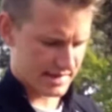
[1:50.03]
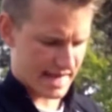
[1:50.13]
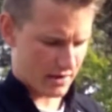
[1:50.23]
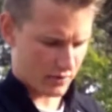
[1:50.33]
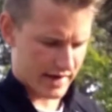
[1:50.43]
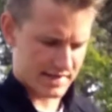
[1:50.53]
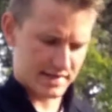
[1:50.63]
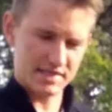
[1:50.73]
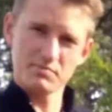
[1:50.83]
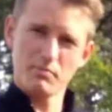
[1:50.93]
down right to
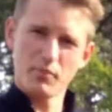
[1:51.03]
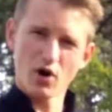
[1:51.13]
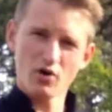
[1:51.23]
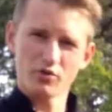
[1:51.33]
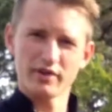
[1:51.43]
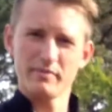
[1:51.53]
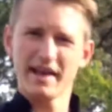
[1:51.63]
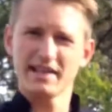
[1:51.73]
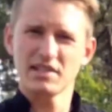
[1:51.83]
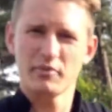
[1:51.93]
this bone that
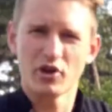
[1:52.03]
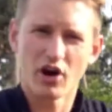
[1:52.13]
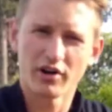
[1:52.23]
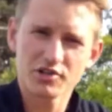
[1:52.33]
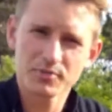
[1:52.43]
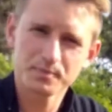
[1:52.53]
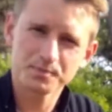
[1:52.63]
makes up your arch.